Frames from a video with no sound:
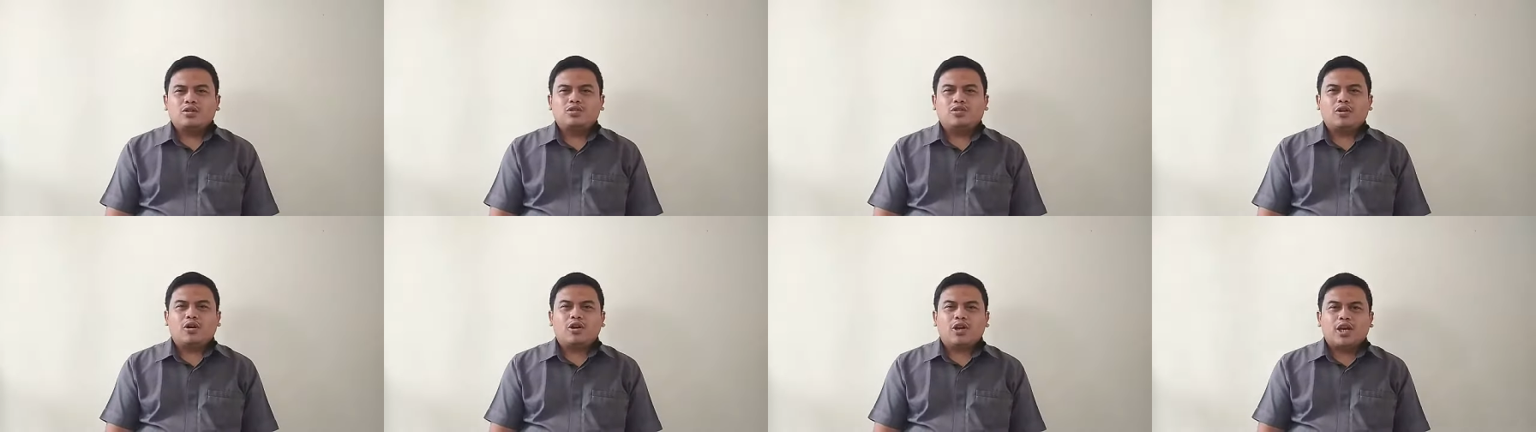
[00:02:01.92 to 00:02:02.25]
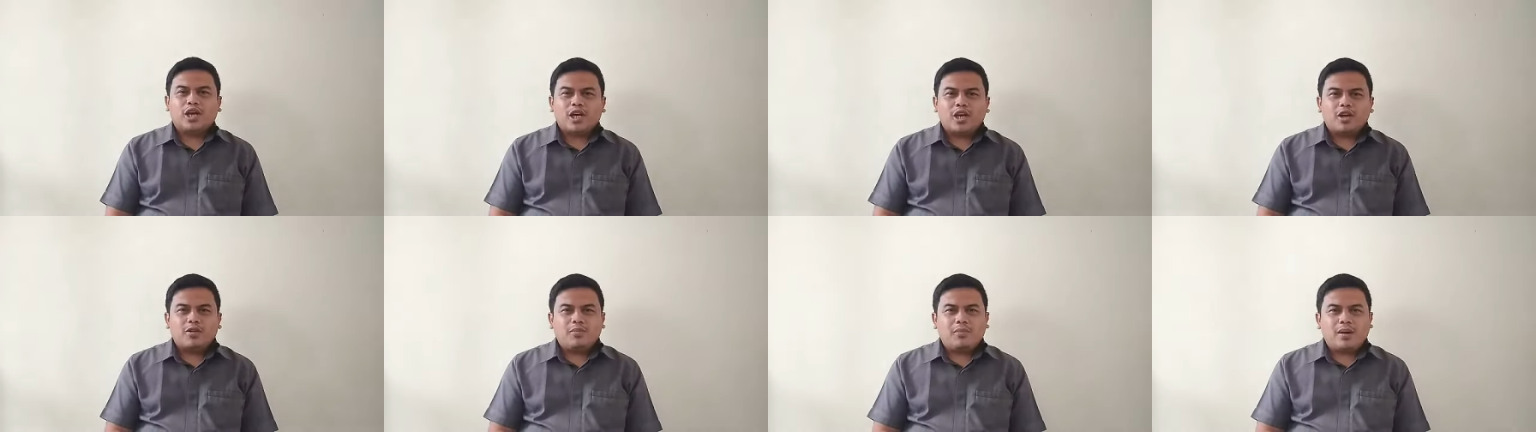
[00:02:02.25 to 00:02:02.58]

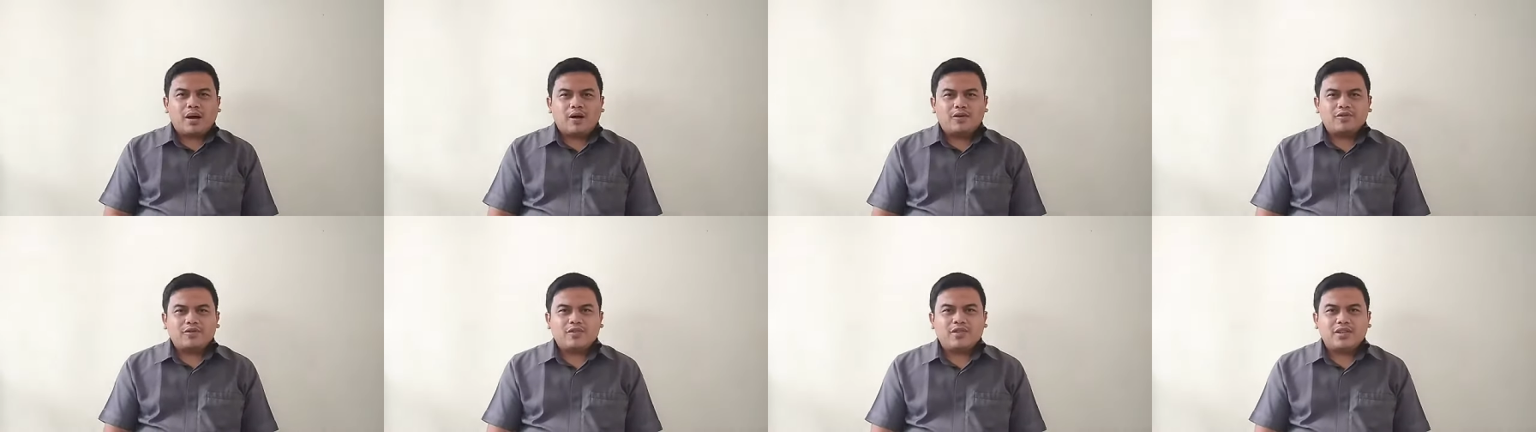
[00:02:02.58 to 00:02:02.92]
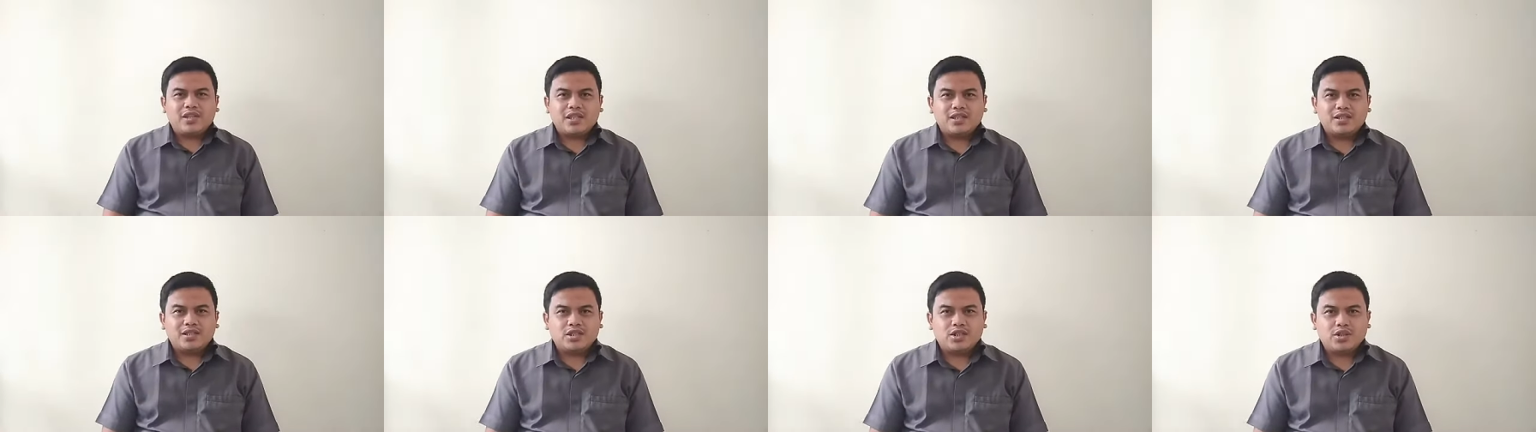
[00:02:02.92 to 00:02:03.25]
Talking about
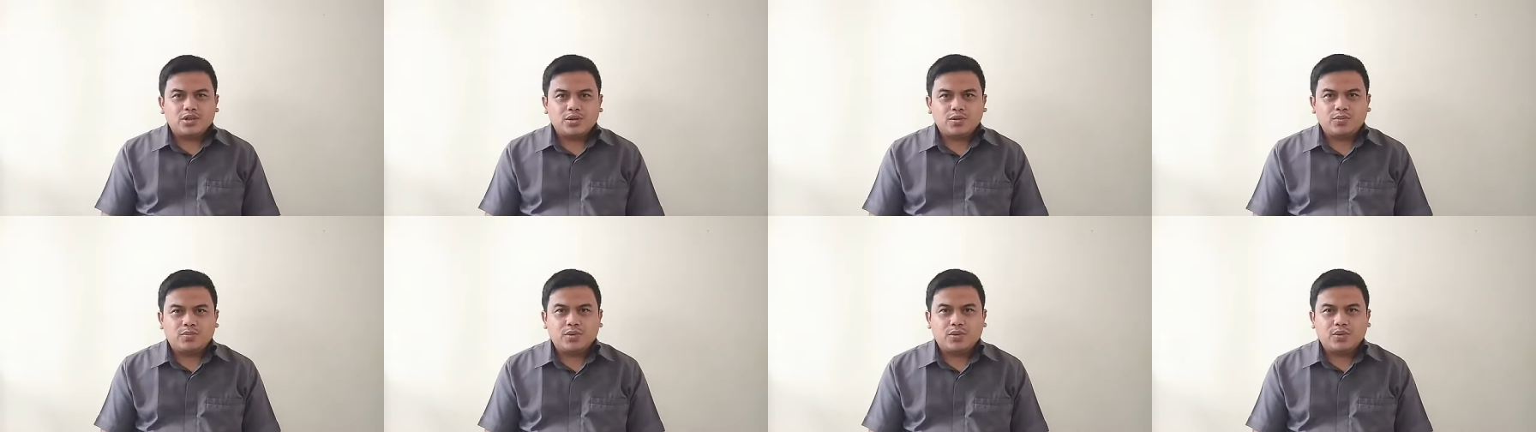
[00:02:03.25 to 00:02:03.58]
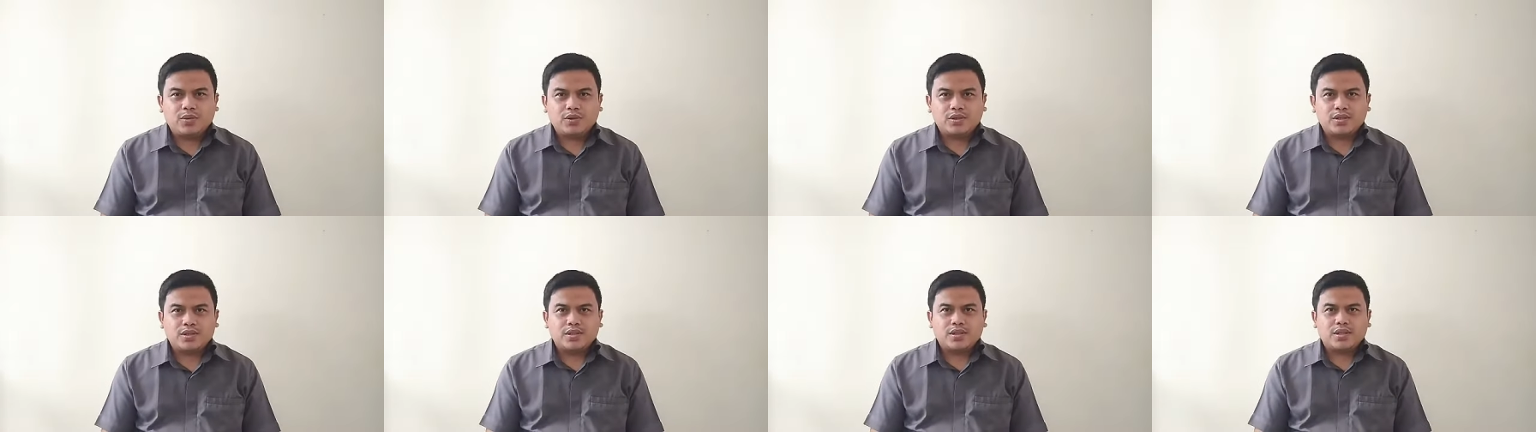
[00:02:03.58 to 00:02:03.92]
these 2
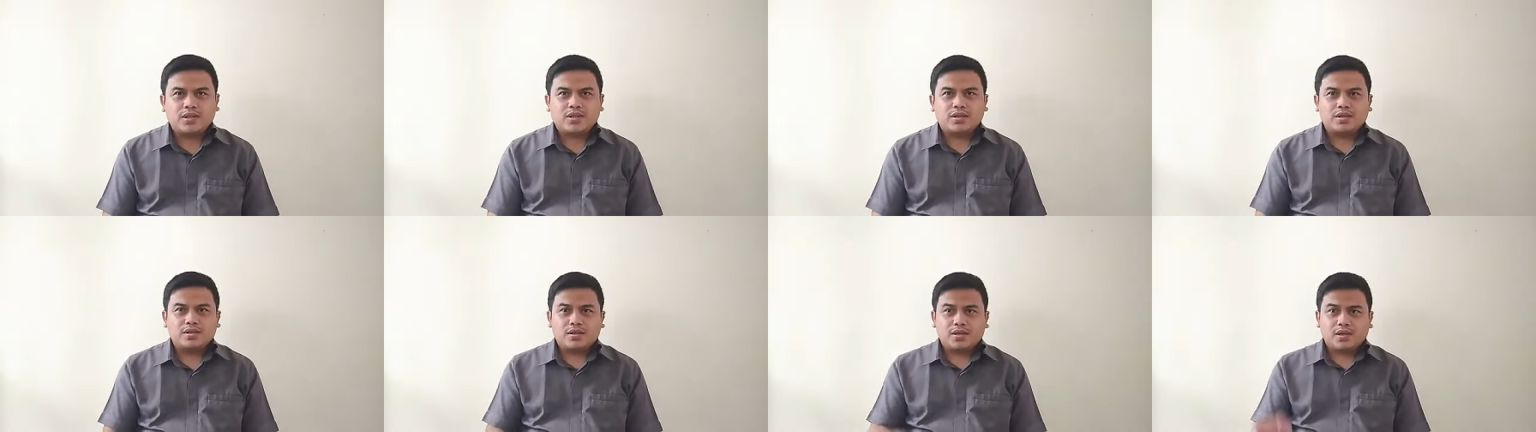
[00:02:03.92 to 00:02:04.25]
books,